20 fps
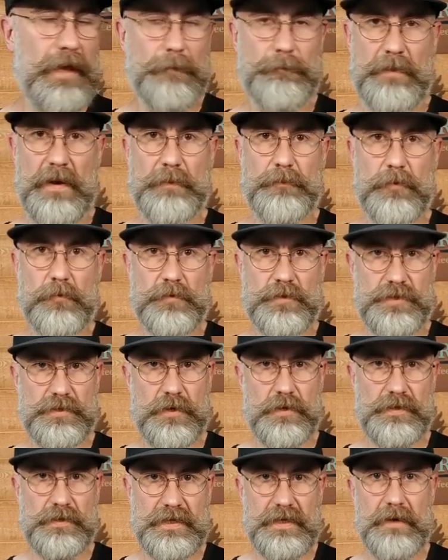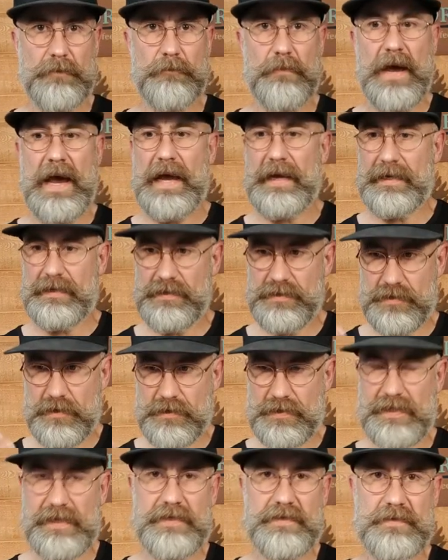that pepper would start to come back. I'd
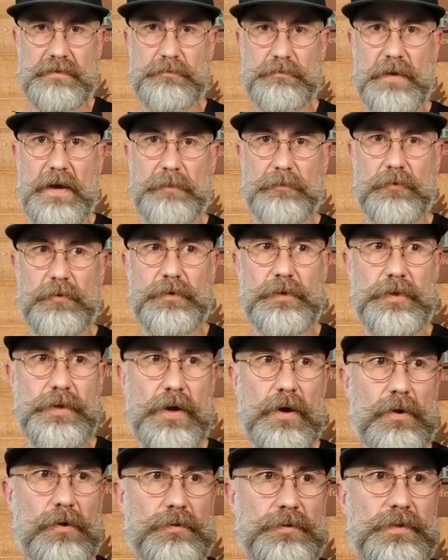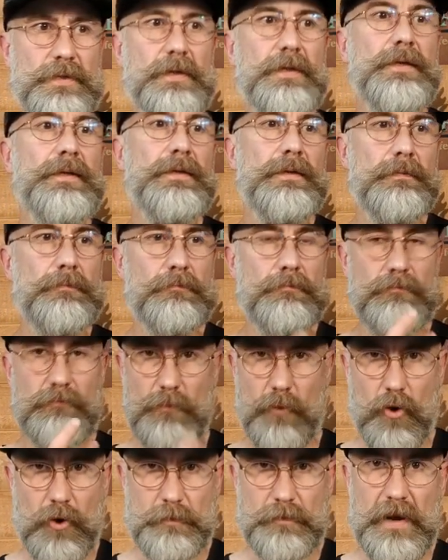start to get some pepper in the nose.
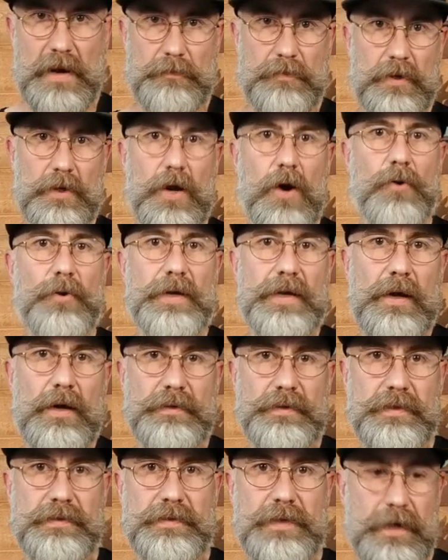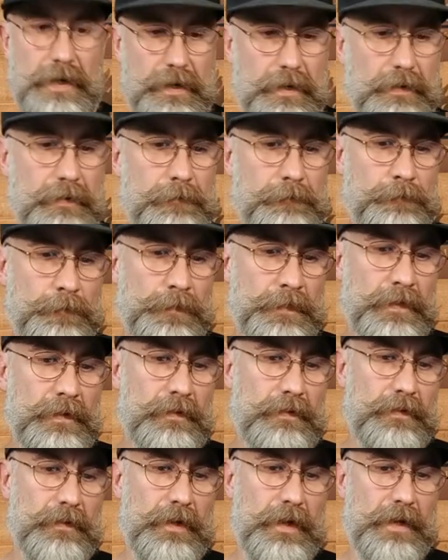More pepper coating on the tongue,
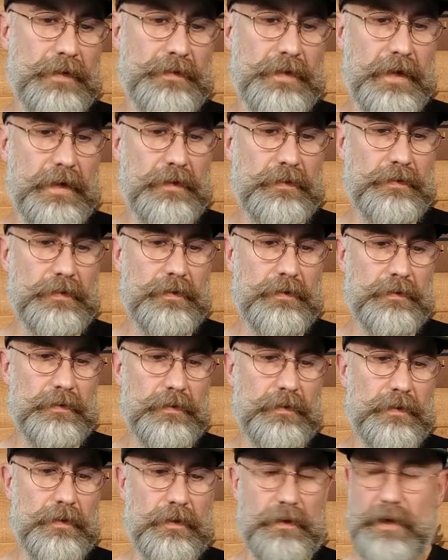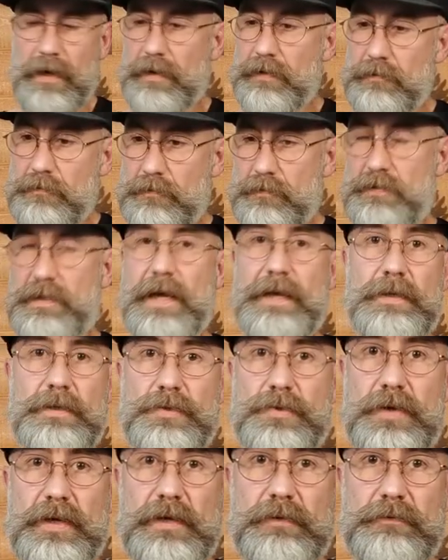and then I take
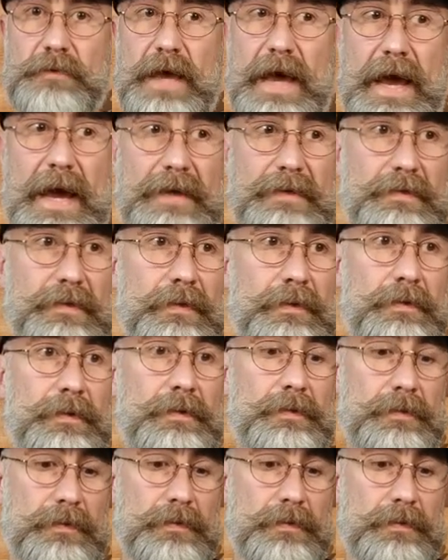a drink of that,